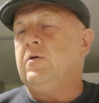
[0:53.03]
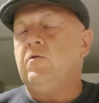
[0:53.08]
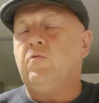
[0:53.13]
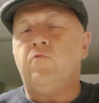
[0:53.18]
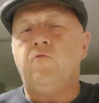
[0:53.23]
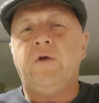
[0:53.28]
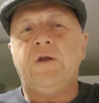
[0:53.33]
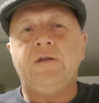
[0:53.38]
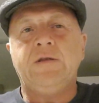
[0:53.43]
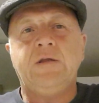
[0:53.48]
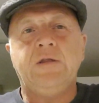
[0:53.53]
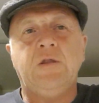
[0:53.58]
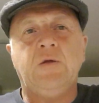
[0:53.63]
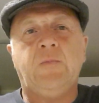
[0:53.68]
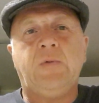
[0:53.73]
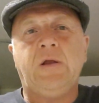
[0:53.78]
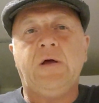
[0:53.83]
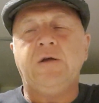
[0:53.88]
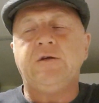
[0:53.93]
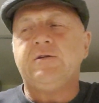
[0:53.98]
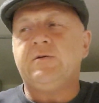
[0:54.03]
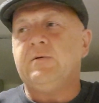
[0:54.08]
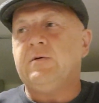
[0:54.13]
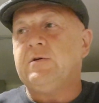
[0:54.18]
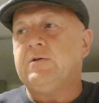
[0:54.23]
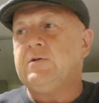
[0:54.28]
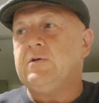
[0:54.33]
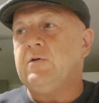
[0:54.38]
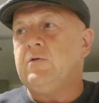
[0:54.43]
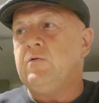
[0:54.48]
renting the place to her
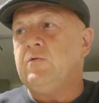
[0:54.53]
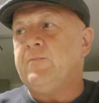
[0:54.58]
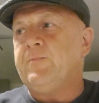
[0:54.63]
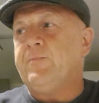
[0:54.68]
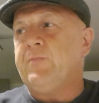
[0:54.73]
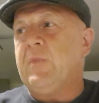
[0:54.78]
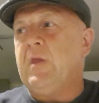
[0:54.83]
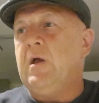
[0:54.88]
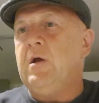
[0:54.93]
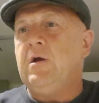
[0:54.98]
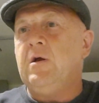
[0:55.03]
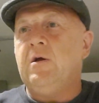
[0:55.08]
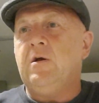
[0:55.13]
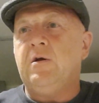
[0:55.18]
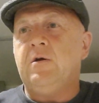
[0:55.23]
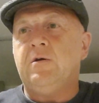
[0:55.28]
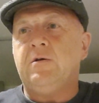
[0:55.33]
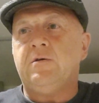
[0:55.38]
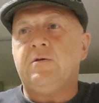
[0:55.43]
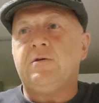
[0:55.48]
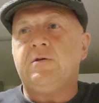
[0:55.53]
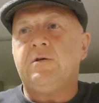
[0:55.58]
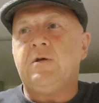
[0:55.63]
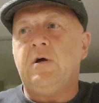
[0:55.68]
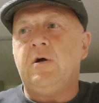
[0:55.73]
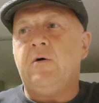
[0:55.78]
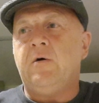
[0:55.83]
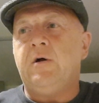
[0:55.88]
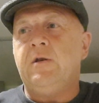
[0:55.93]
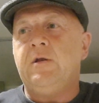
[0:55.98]
soon.
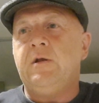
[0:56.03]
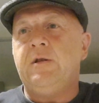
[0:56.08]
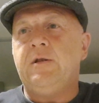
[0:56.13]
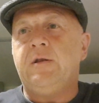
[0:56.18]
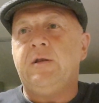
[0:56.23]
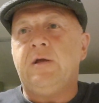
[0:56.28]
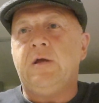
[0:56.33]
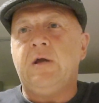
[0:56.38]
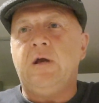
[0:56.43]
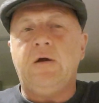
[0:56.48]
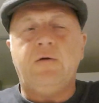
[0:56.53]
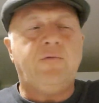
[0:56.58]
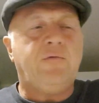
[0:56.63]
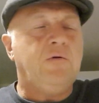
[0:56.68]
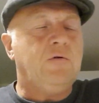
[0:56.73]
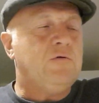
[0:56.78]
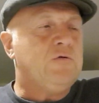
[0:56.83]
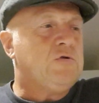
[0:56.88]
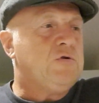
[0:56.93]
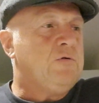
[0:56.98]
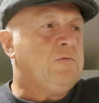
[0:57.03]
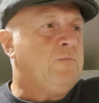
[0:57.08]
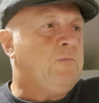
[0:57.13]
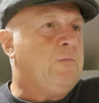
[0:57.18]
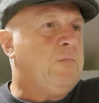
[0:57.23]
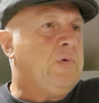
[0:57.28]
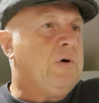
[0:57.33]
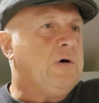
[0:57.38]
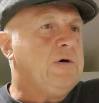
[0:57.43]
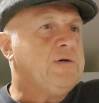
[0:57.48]
So I needed to get through some
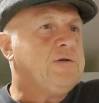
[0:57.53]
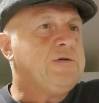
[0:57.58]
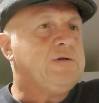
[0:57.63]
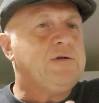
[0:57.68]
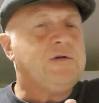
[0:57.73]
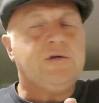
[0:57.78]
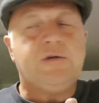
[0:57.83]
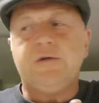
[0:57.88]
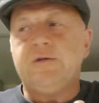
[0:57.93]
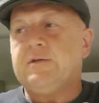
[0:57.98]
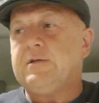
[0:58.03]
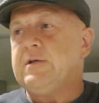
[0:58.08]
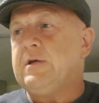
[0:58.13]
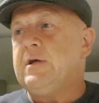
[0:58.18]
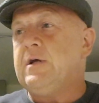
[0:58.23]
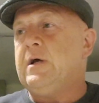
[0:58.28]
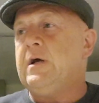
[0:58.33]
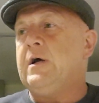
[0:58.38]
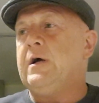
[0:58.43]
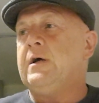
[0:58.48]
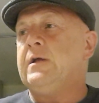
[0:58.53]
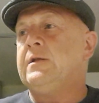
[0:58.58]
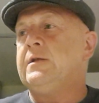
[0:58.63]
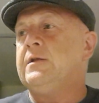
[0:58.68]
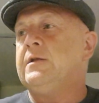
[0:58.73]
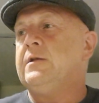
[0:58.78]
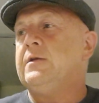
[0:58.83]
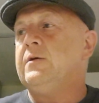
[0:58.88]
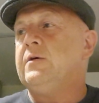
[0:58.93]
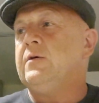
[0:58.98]
boxes,
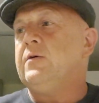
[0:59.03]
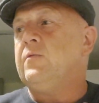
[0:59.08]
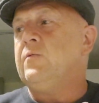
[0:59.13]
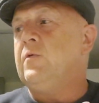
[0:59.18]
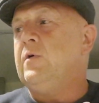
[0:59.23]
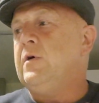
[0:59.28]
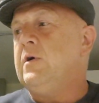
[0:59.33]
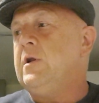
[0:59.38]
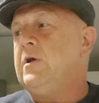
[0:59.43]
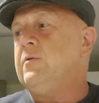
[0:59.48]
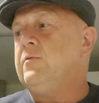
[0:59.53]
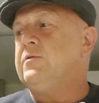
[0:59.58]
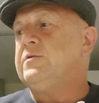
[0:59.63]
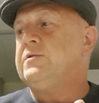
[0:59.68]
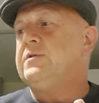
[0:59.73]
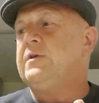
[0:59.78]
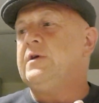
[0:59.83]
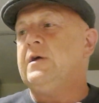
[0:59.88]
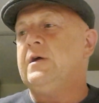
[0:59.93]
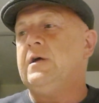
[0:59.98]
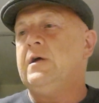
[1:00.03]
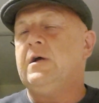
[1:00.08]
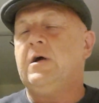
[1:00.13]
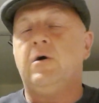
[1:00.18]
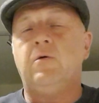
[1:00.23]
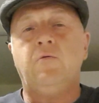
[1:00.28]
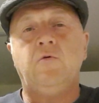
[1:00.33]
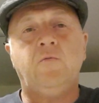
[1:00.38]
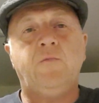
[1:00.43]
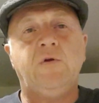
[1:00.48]
and while I was there, I
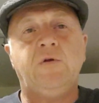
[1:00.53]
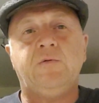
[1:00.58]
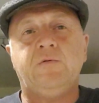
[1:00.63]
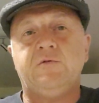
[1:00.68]
will be